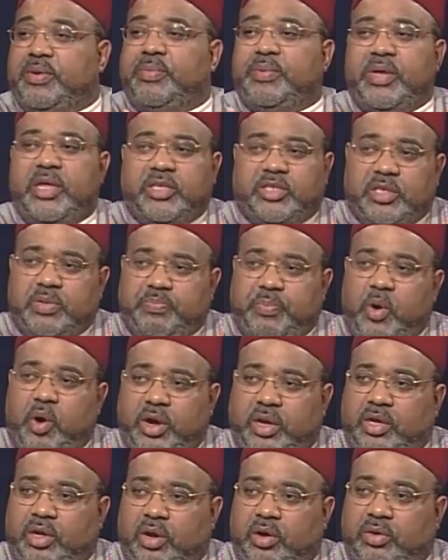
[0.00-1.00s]
But it's
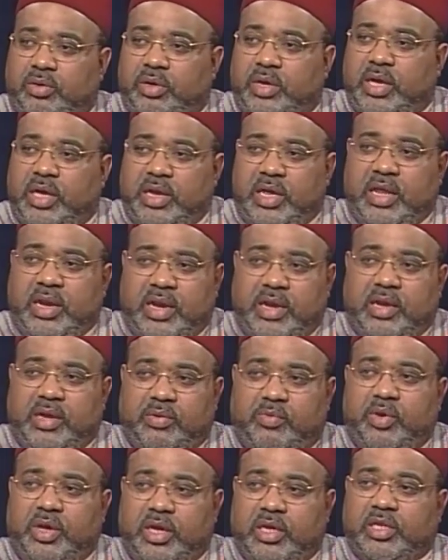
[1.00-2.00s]
important, though,
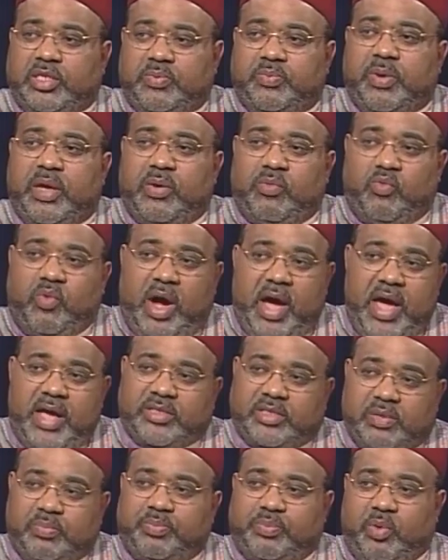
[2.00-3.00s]
and we can explain why
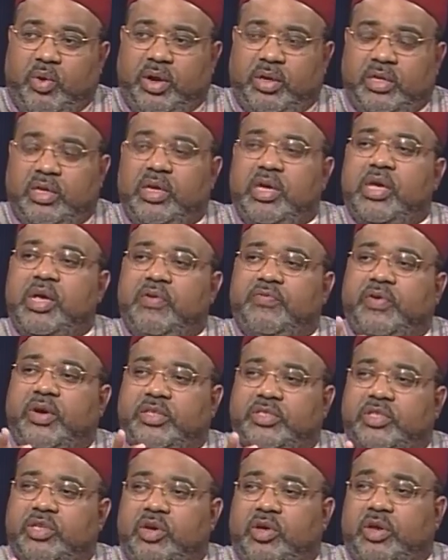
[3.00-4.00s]
it's important for
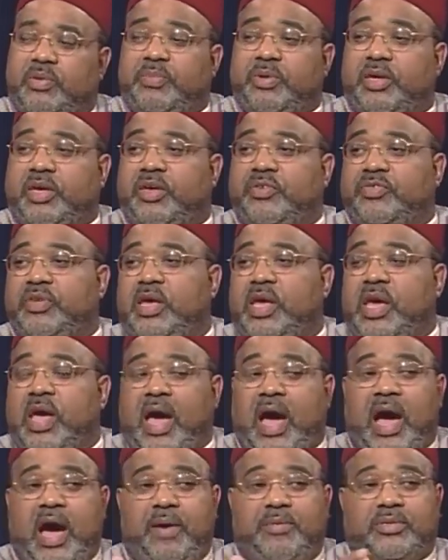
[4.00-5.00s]
us to know it, because
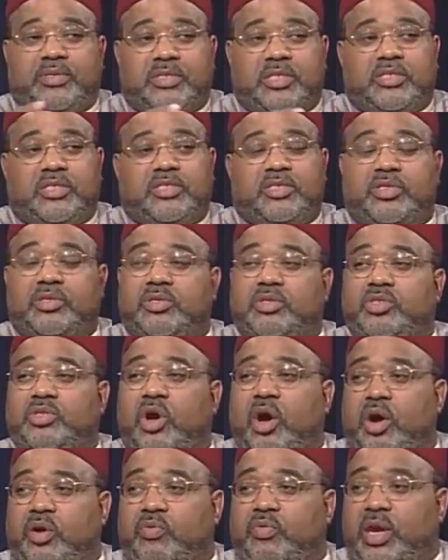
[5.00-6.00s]
I was listening to a
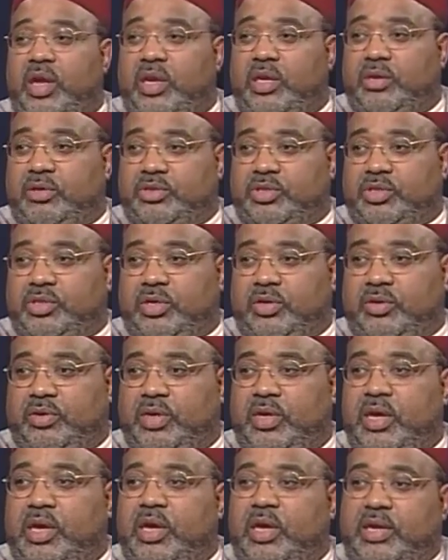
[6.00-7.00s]
talk radio
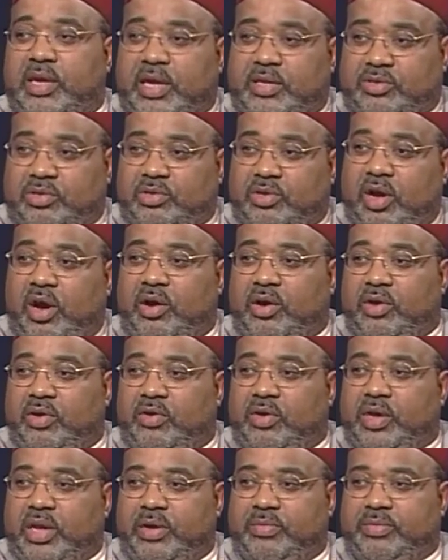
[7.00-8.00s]
show not too long
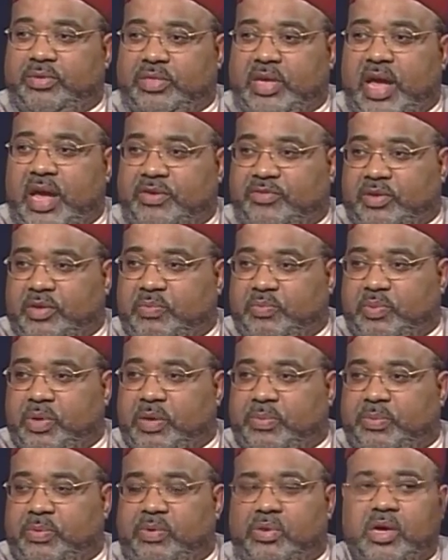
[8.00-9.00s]
ago, and they was asking
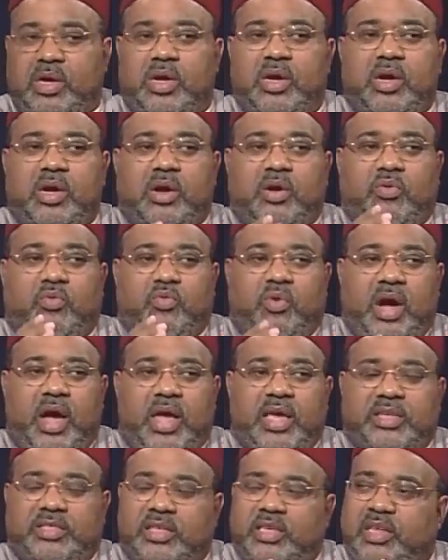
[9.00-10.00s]
people,
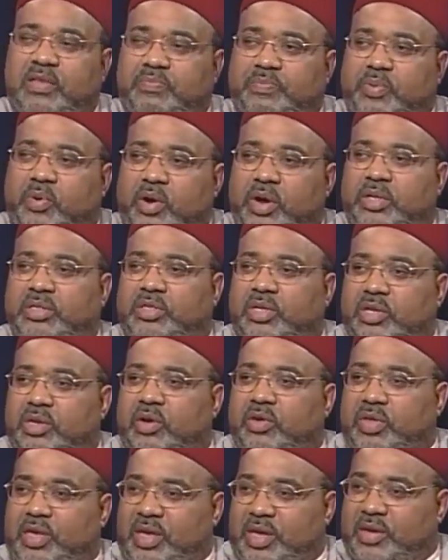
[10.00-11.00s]
what is it important to
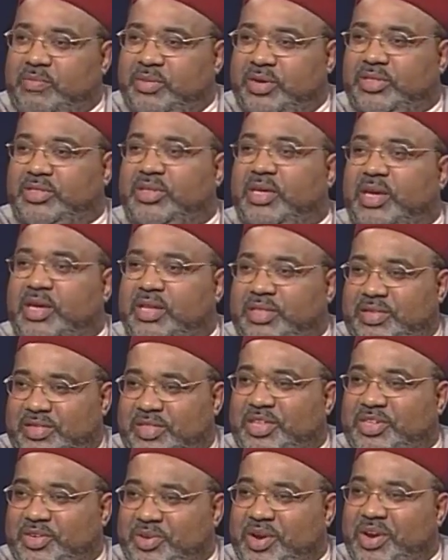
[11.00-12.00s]
know the image?
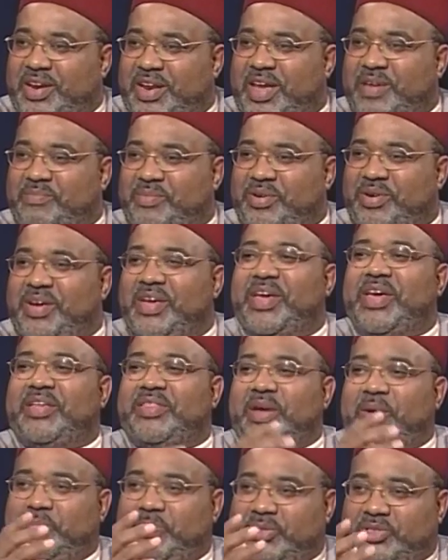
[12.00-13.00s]
Did you hear that more?
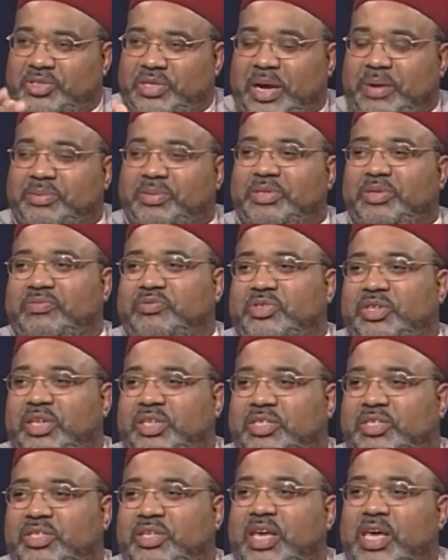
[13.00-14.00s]
Their perception of
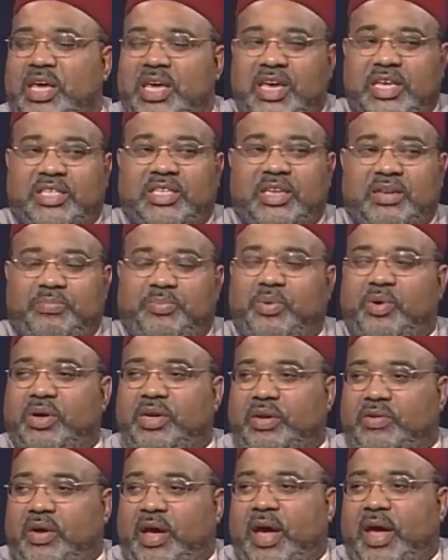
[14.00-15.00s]
Jesus. Is it
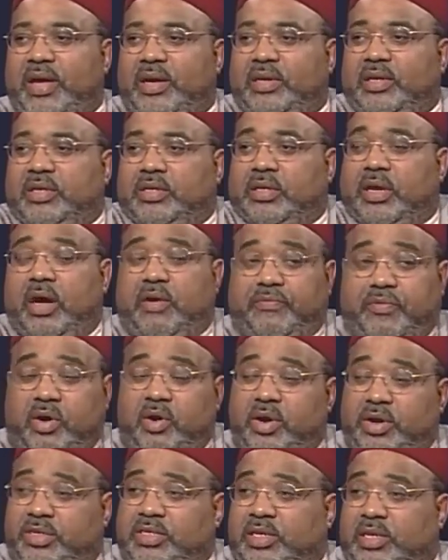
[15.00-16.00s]
important of how he looked? Of
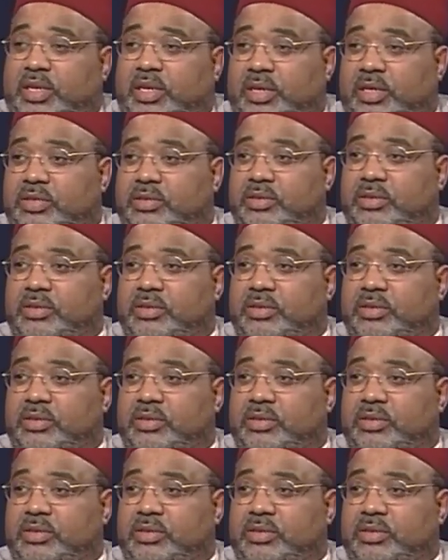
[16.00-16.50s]
course it is.